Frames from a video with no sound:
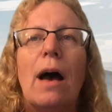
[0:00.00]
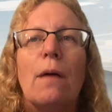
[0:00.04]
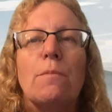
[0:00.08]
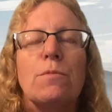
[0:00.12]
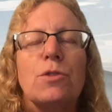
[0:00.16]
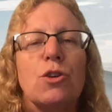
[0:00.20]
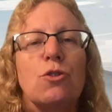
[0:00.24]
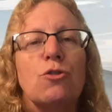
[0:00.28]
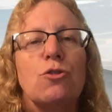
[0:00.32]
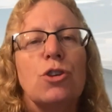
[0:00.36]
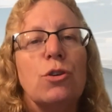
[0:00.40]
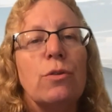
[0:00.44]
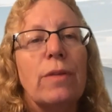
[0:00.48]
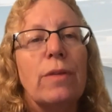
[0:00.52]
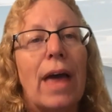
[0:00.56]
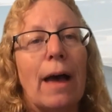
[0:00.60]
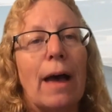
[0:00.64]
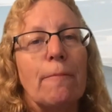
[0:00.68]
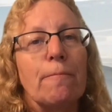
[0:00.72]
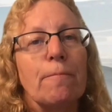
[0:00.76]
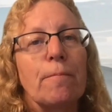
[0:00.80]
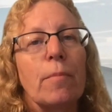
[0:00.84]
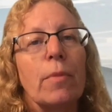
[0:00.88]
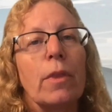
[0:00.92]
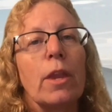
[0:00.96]
So do
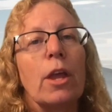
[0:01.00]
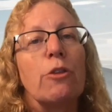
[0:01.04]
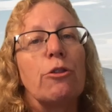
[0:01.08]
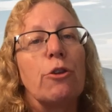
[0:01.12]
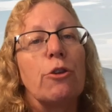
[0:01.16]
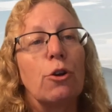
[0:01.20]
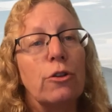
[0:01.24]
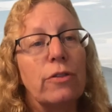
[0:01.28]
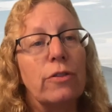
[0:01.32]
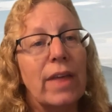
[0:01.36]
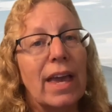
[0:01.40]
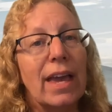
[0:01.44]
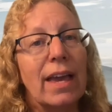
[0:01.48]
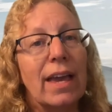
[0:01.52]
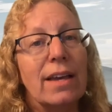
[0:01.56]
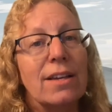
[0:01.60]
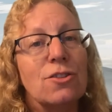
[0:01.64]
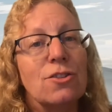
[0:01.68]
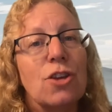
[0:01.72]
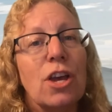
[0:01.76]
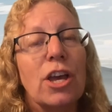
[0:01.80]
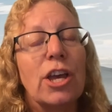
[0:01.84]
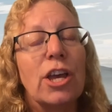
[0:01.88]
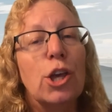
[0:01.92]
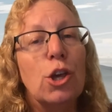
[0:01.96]
that. Third thing
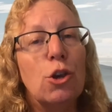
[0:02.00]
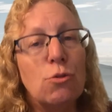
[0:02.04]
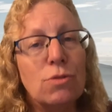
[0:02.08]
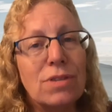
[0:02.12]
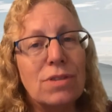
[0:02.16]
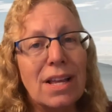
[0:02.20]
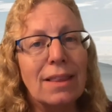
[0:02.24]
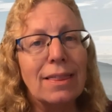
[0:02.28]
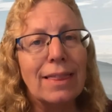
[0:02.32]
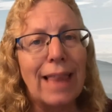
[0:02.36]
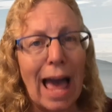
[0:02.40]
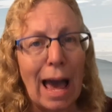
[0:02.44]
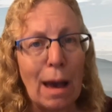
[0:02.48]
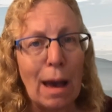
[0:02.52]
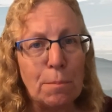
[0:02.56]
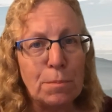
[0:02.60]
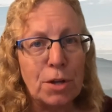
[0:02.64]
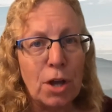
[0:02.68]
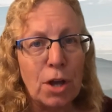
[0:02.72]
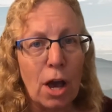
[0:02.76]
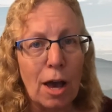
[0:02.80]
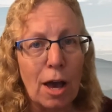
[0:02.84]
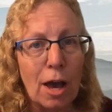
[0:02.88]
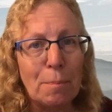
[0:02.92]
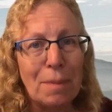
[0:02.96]
is, use a
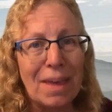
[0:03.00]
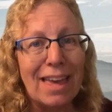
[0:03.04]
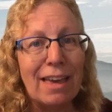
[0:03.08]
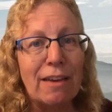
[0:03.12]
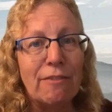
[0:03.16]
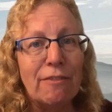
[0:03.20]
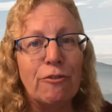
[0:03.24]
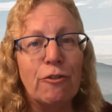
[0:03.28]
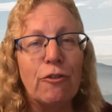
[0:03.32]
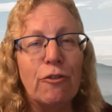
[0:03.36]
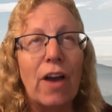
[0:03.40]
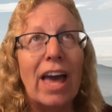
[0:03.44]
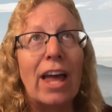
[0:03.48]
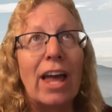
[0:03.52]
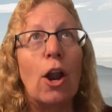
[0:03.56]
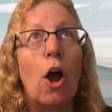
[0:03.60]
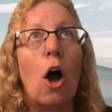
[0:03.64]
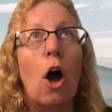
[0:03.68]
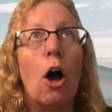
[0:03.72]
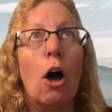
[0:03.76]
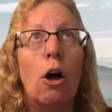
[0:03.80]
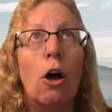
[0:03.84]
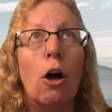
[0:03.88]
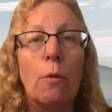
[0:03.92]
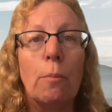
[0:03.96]
laptop if at
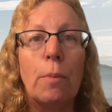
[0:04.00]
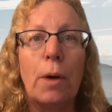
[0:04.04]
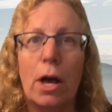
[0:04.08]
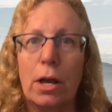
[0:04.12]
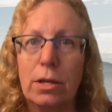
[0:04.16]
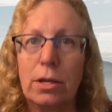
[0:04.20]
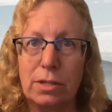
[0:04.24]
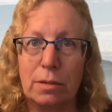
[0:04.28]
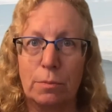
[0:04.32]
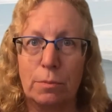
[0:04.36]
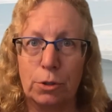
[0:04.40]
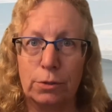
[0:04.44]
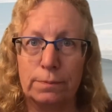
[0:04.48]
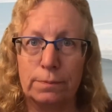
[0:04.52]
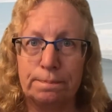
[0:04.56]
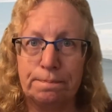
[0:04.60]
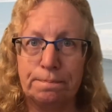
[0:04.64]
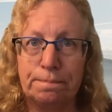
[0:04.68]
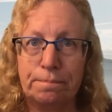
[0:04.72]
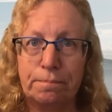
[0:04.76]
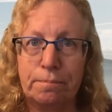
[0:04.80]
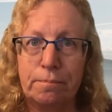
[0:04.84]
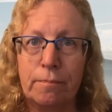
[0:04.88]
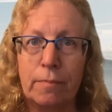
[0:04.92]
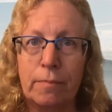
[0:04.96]
all possible.
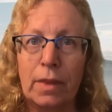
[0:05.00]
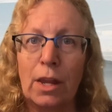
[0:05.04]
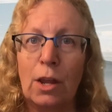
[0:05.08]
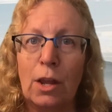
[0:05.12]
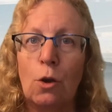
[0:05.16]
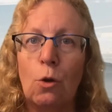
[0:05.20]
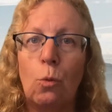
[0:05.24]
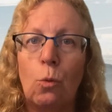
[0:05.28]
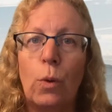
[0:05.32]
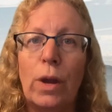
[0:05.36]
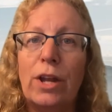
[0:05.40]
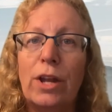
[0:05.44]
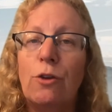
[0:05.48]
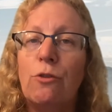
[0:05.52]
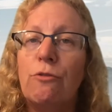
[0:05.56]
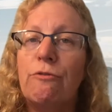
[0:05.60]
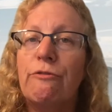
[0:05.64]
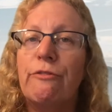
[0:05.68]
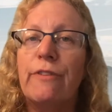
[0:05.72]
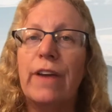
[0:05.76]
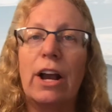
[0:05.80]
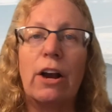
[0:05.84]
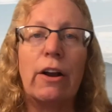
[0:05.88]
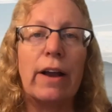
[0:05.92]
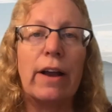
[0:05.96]
We do
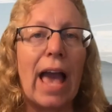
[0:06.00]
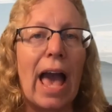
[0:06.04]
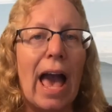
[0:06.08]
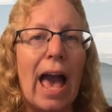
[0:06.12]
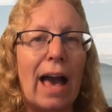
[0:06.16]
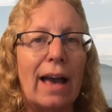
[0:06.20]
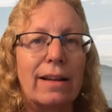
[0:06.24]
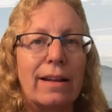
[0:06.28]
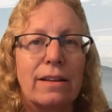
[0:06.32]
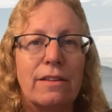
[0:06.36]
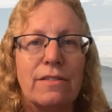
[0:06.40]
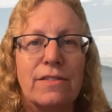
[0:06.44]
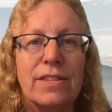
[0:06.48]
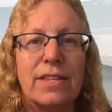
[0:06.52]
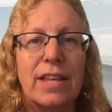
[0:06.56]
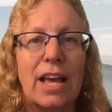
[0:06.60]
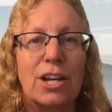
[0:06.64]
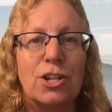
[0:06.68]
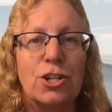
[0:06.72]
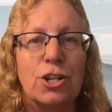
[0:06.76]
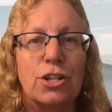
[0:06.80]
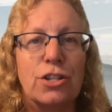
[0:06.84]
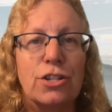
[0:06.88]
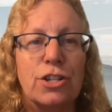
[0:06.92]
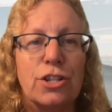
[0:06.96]
very active
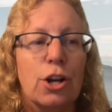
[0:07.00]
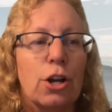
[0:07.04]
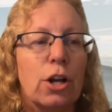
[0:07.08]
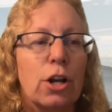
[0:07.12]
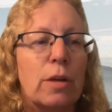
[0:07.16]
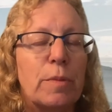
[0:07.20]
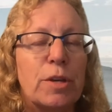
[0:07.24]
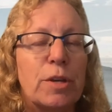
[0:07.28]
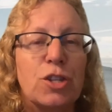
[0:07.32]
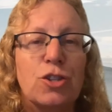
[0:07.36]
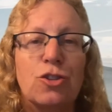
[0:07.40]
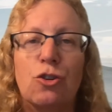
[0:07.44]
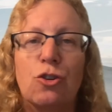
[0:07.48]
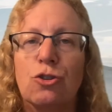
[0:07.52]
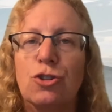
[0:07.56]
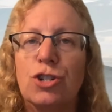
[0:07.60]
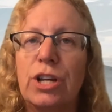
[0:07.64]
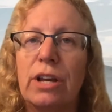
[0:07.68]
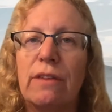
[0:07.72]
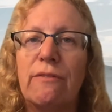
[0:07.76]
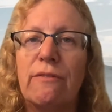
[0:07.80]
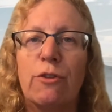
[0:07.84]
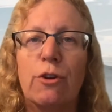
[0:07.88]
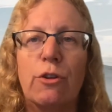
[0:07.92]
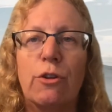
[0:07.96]
sessions. You're going to be
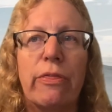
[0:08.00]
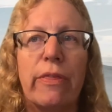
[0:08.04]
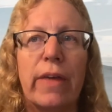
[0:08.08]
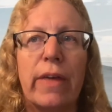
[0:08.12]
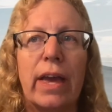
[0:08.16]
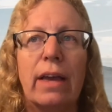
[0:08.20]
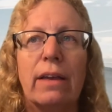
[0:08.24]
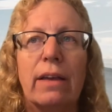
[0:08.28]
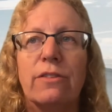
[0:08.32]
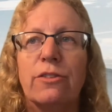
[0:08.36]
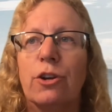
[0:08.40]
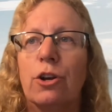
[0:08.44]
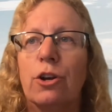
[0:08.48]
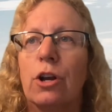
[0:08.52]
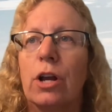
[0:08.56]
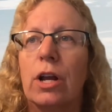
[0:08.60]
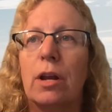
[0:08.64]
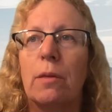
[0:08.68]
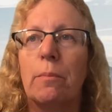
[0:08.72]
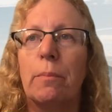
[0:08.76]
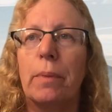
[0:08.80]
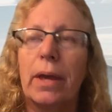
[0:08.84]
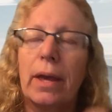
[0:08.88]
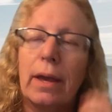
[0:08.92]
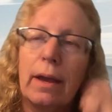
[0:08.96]
searching for things. You're going
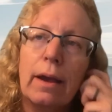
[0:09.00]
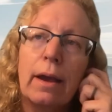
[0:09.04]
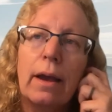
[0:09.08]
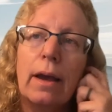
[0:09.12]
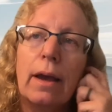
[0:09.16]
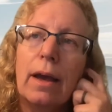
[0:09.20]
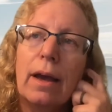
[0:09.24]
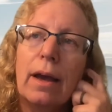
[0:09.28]
to be